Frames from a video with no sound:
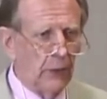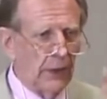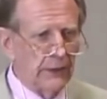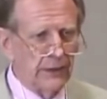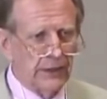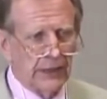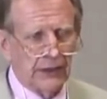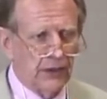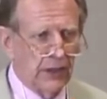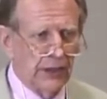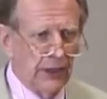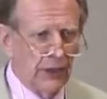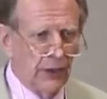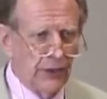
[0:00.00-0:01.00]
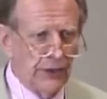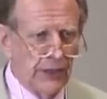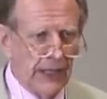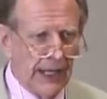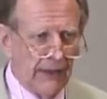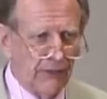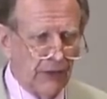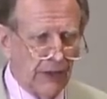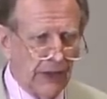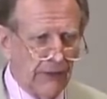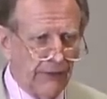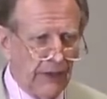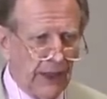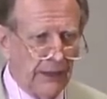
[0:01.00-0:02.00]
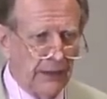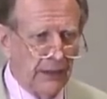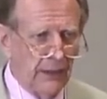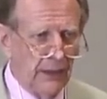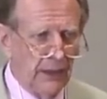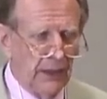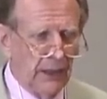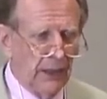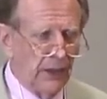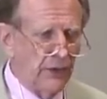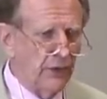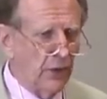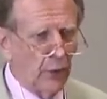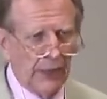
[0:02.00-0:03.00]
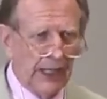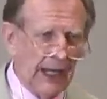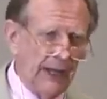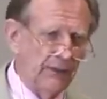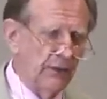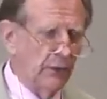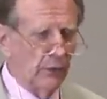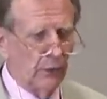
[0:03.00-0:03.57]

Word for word: about 60 years after the event, so we have